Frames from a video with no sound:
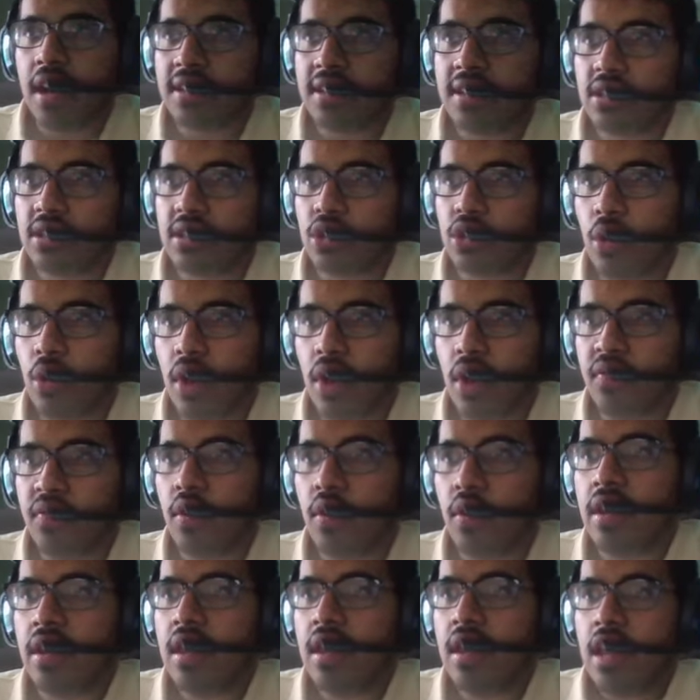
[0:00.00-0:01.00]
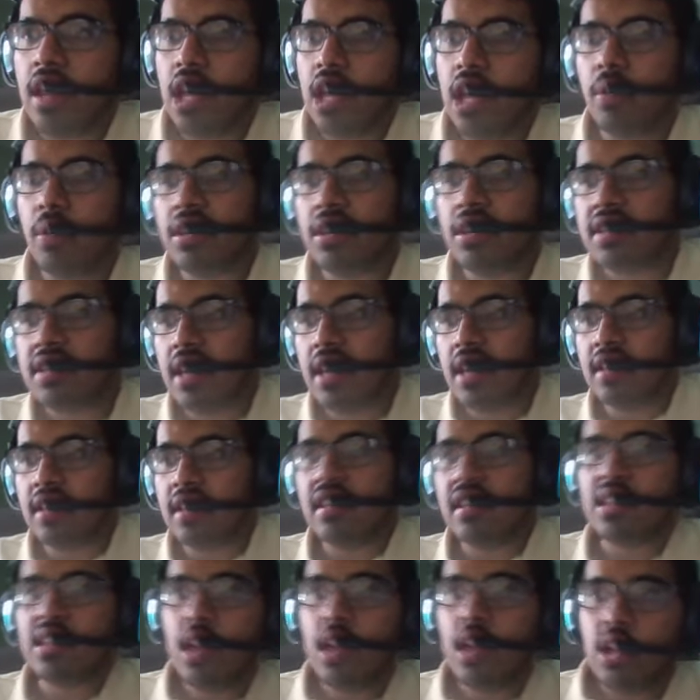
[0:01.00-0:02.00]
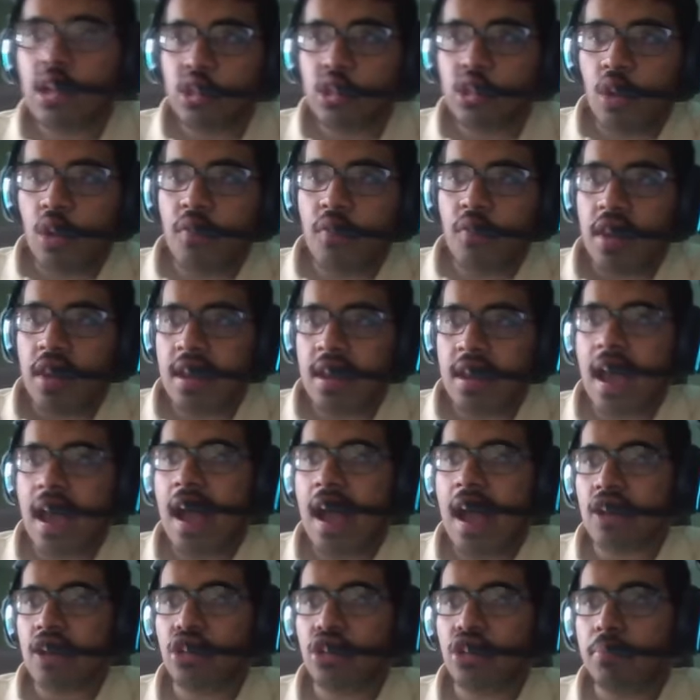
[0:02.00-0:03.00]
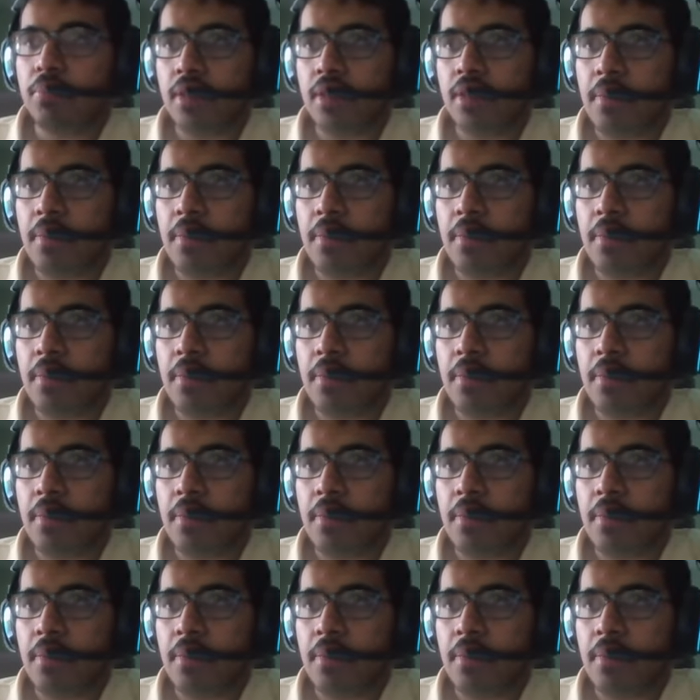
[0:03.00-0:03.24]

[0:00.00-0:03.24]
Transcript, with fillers: So awful. And you know what the sad thing is? Slovenia actually played